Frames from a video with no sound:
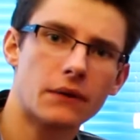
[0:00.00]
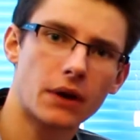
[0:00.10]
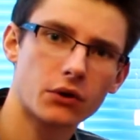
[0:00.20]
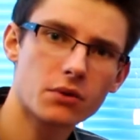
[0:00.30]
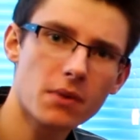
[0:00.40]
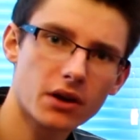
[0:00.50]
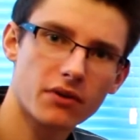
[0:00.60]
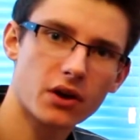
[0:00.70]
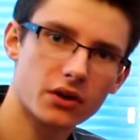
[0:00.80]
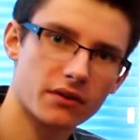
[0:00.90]
Now, you may
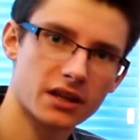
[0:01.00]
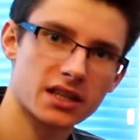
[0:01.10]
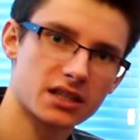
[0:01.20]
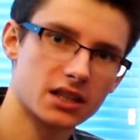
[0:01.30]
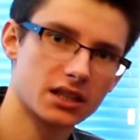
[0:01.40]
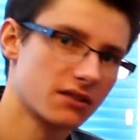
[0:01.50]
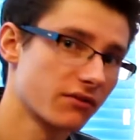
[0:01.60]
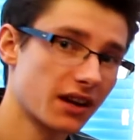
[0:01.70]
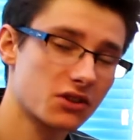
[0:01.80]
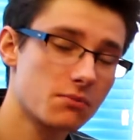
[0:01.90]
have heard of S S Ds, in
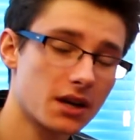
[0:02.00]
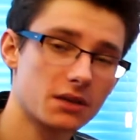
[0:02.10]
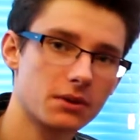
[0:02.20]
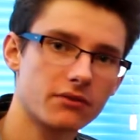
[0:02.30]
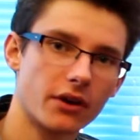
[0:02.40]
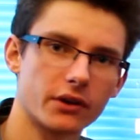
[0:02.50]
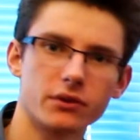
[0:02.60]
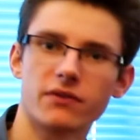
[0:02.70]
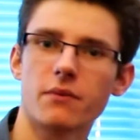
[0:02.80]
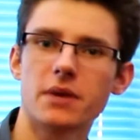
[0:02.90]
fact you may be very
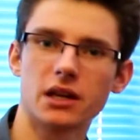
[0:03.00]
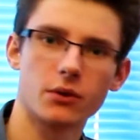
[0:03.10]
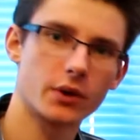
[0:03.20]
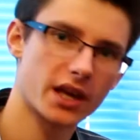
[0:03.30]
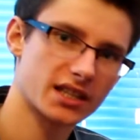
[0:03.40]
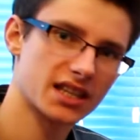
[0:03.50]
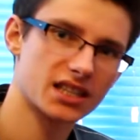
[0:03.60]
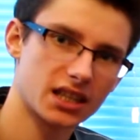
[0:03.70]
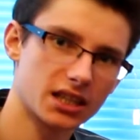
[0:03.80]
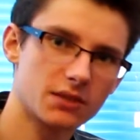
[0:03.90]
familiar with S S
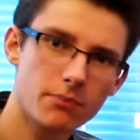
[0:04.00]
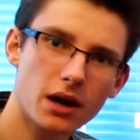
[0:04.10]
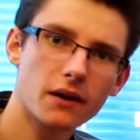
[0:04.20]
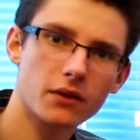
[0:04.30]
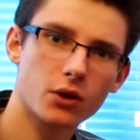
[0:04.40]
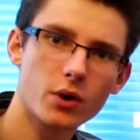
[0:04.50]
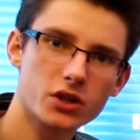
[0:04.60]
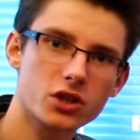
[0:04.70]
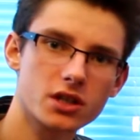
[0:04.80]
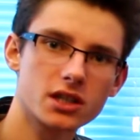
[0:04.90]
Ds, but the
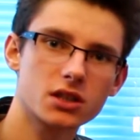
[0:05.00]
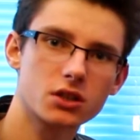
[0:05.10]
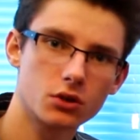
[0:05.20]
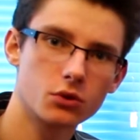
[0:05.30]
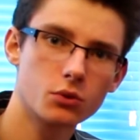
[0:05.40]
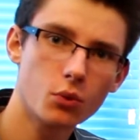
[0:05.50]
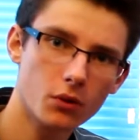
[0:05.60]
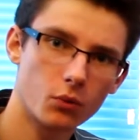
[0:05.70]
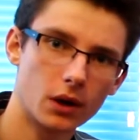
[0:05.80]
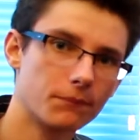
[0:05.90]
question is, do you
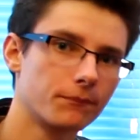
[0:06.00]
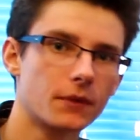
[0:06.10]
want one?